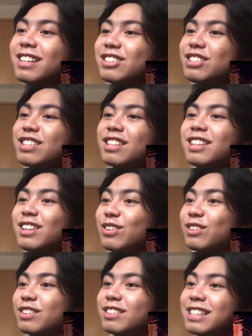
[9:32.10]
Just
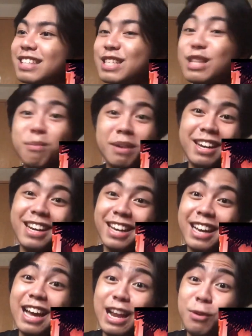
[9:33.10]
look. It's the
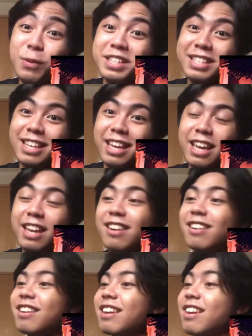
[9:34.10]
manananggal once
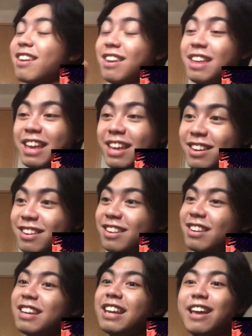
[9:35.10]
again. And
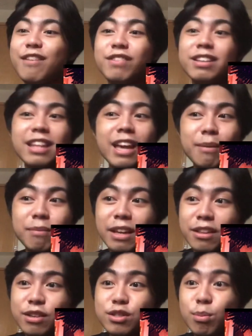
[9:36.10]
every time,
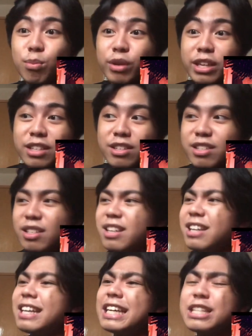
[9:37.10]
like, there's a bridge,
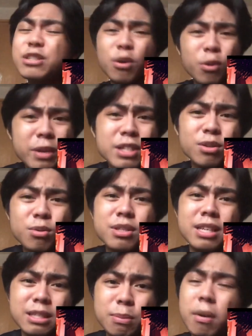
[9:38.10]
it's always
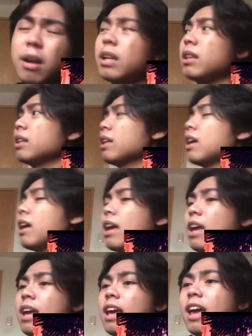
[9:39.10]
Rosie's part.
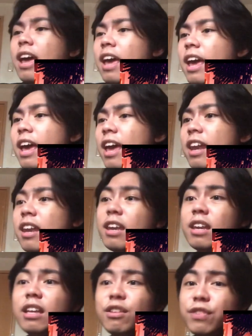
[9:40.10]
And
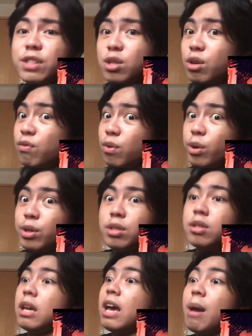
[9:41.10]
it fits her
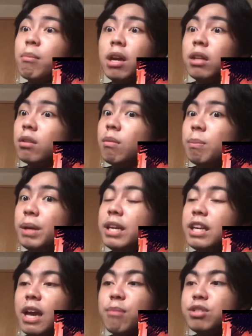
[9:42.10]
voice. I'm not
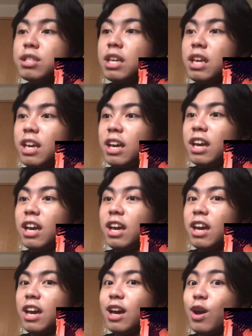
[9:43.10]
complaining. I'm just saying,
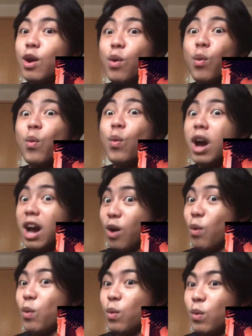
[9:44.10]
wow.
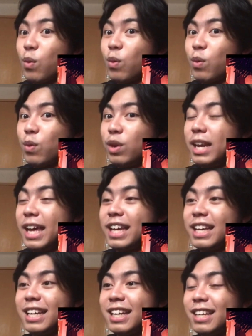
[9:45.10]

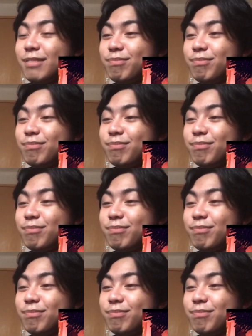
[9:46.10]
Like,